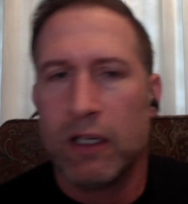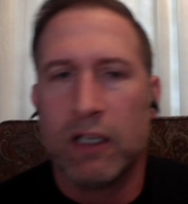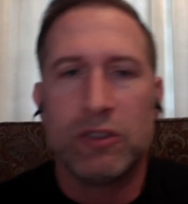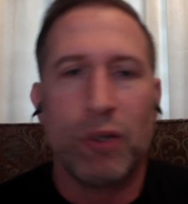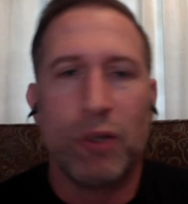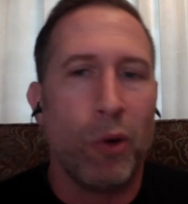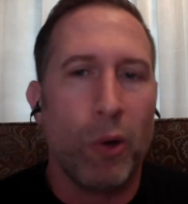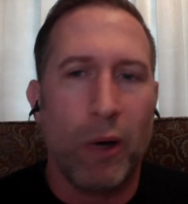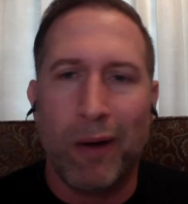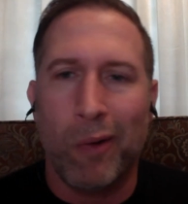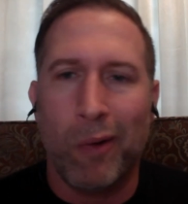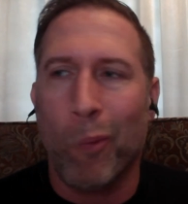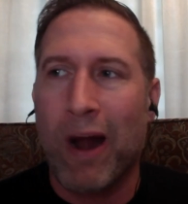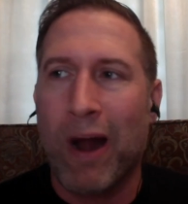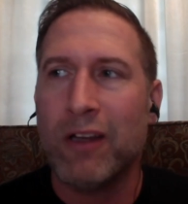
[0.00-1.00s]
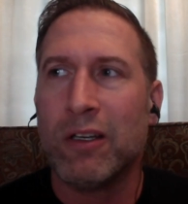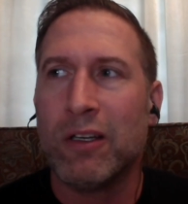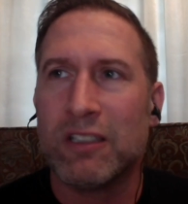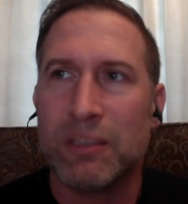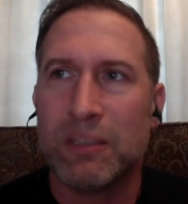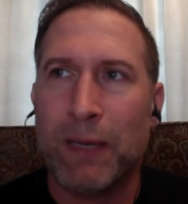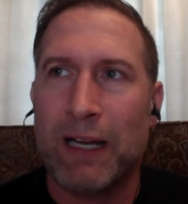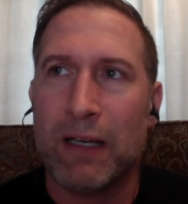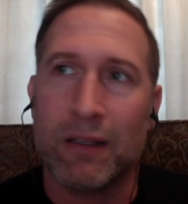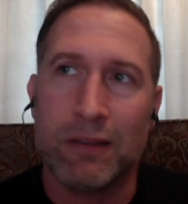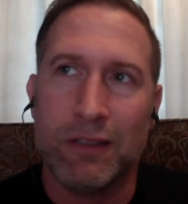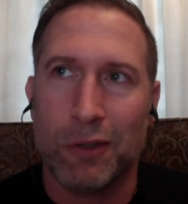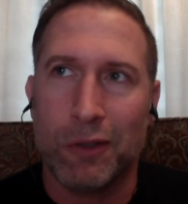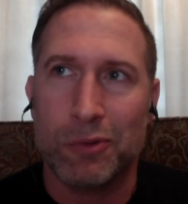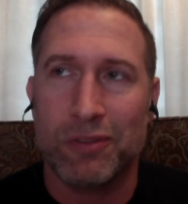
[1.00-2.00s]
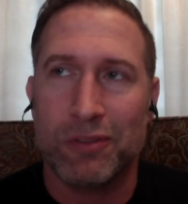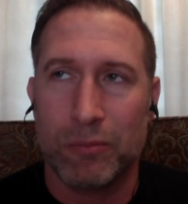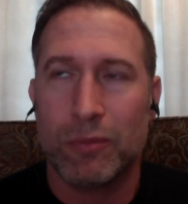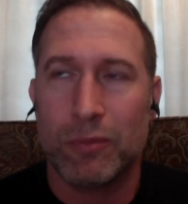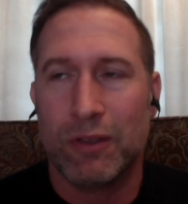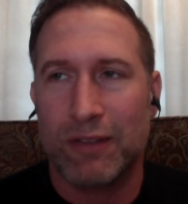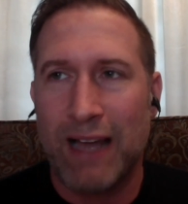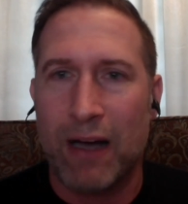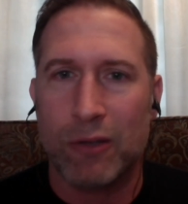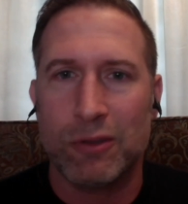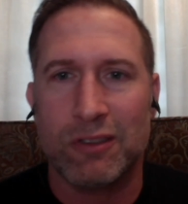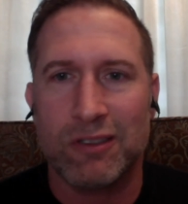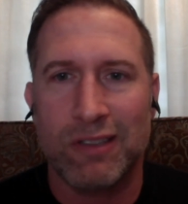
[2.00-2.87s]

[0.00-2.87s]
So why are you going to spend thousands